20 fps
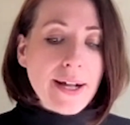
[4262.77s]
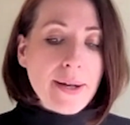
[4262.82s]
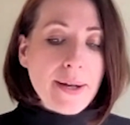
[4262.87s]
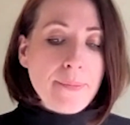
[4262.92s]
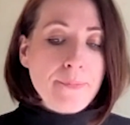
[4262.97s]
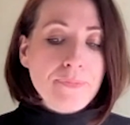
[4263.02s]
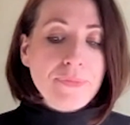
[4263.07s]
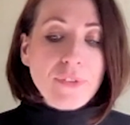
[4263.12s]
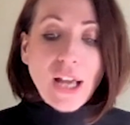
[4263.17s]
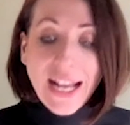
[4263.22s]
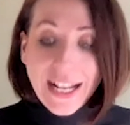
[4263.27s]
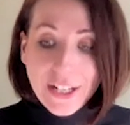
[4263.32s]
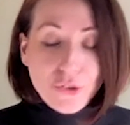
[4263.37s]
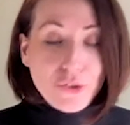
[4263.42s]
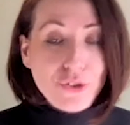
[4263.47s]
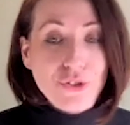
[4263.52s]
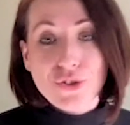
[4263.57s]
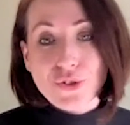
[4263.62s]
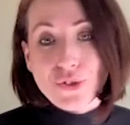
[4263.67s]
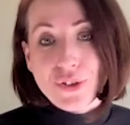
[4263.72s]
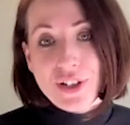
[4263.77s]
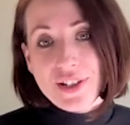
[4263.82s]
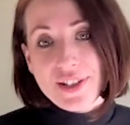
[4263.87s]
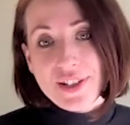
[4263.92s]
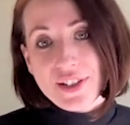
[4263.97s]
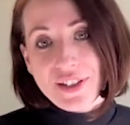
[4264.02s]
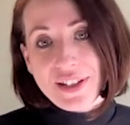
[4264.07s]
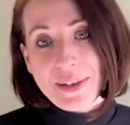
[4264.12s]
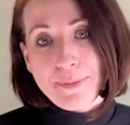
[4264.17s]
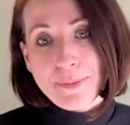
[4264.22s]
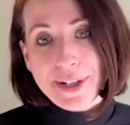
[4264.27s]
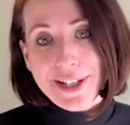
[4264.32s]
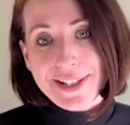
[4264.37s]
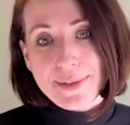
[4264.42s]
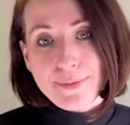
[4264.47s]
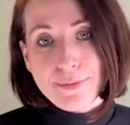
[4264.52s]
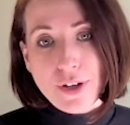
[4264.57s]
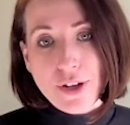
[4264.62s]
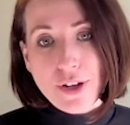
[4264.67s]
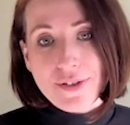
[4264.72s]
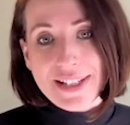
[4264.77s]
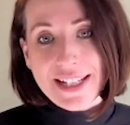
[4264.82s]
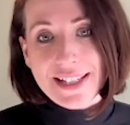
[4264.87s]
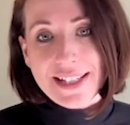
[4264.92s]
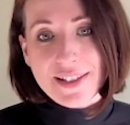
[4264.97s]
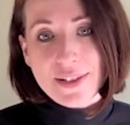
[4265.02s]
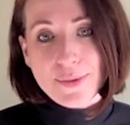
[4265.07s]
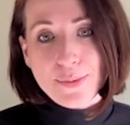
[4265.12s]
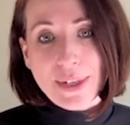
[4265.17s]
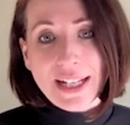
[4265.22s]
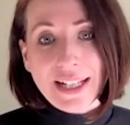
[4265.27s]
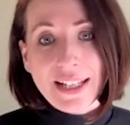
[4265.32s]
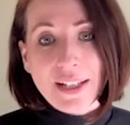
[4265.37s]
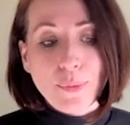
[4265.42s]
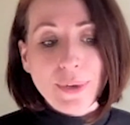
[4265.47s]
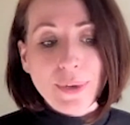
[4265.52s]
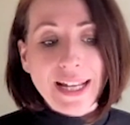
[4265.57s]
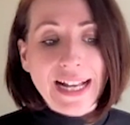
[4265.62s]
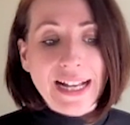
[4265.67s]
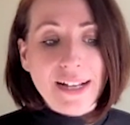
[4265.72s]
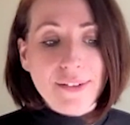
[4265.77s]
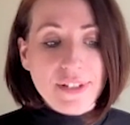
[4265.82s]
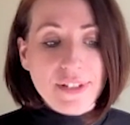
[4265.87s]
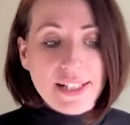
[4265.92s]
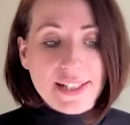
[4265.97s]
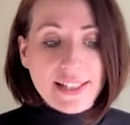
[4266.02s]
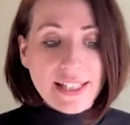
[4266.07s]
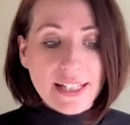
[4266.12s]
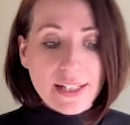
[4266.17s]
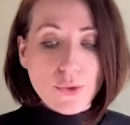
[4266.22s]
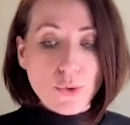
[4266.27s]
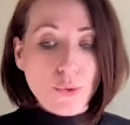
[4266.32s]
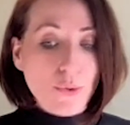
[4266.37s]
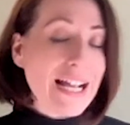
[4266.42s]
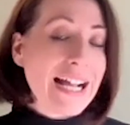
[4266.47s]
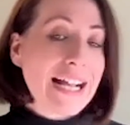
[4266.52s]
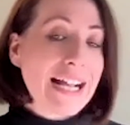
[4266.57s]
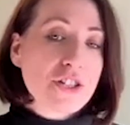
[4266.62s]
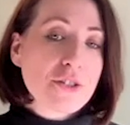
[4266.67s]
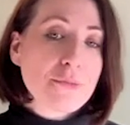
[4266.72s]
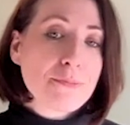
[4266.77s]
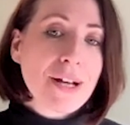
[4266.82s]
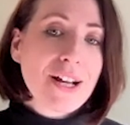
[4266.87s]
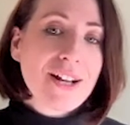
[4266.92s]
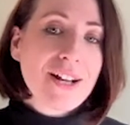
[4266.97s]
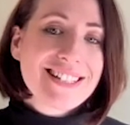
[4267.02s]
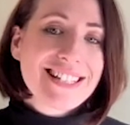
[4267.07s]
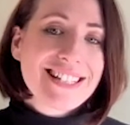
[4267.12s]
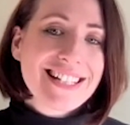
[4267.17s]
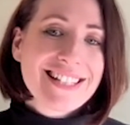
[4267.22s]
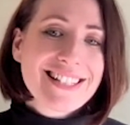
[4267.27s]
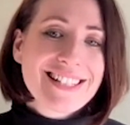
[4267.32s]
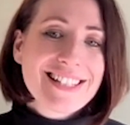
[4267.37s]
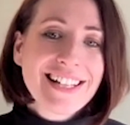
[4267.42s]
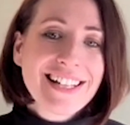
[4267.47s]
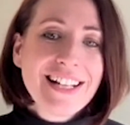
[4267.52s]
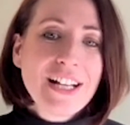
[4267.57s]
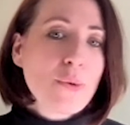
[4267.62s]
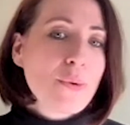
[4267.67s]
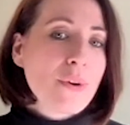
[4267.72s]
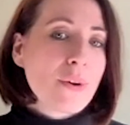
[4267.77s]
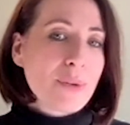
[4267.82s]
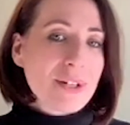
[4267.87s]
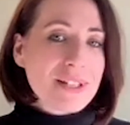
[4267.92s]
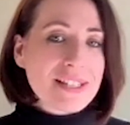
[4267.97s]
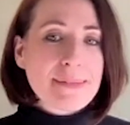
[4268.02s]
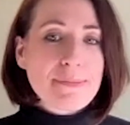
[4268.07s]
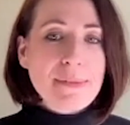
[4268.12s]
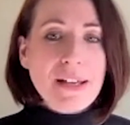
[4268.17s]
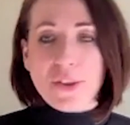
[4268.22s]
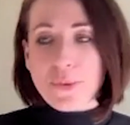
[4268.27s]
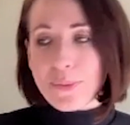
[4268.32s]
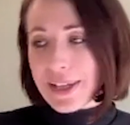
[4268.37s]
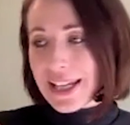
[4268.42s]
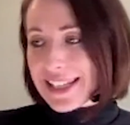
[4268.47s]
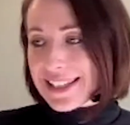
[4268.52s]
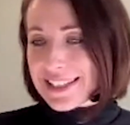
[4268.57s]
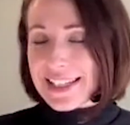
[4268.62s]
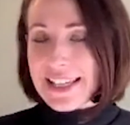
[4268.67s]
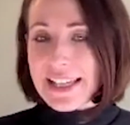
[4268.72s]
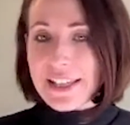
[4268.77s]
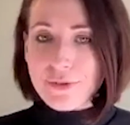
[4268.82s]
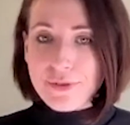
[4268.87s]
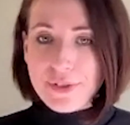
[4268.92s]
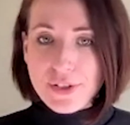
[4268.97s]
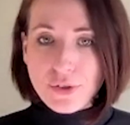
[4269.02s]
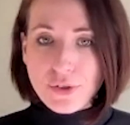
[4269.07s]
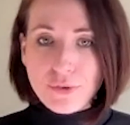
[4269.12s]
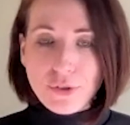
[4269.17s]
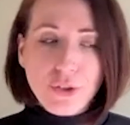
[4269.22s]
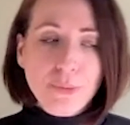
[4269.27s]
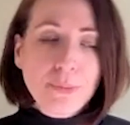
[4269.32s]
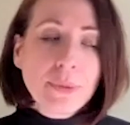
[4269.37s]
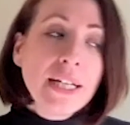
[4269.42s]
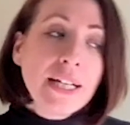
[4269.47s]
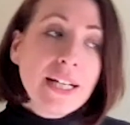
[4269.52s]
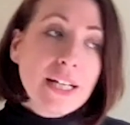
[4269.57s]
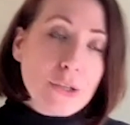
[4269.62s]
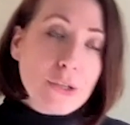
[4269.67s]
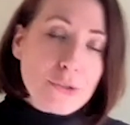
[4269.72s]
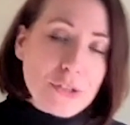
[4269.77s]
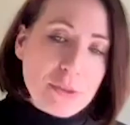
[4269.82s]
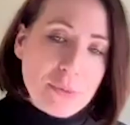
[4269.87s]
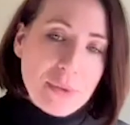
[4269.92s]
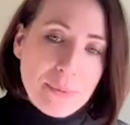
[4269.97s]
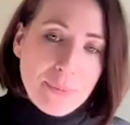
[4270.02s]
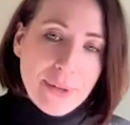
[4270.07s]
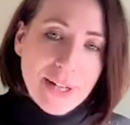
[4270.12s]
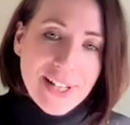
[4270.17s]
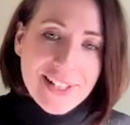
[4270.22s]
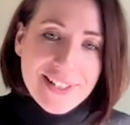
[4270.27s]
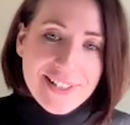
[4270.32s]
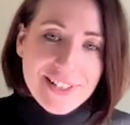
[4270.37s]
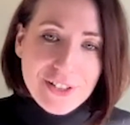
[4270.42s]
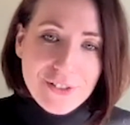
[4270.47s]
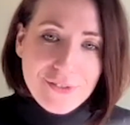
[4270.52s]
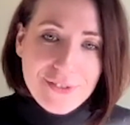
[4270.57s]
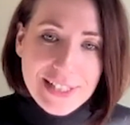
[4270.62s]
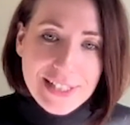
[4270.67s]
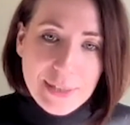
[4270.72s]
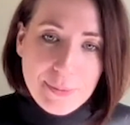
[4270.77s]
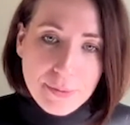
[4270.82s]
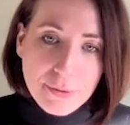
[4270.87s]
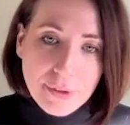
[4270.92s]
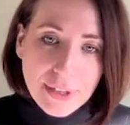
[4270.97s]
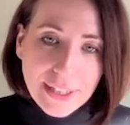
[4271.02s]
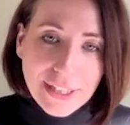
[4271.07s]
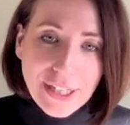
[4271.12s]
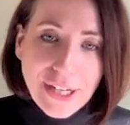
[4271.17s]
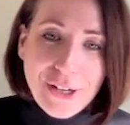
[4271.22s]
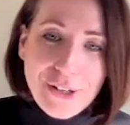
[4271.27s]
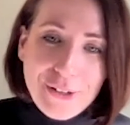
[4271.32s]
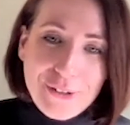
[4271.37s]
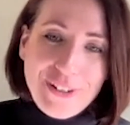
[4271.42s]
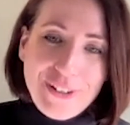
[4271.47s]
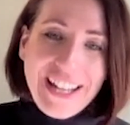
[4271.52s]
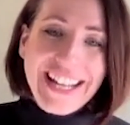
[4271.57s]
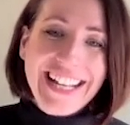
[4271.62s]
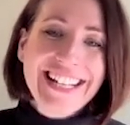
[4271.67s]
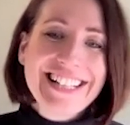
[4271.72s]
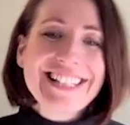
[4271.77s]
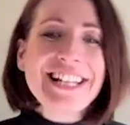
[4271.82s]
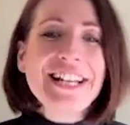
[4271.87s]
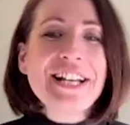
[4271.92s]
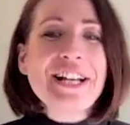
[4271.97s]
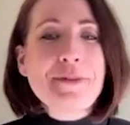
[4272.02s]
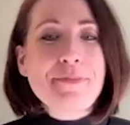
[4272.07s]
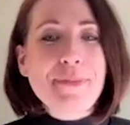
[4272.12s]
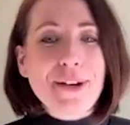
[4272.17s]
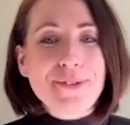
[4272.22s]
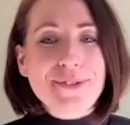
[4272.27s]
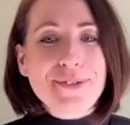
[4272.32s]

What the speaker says: And you can join us on in-person protests as well. And we have these things called action parties, where once a month we get together as a group. Used to be in person, obviously pre-COVID.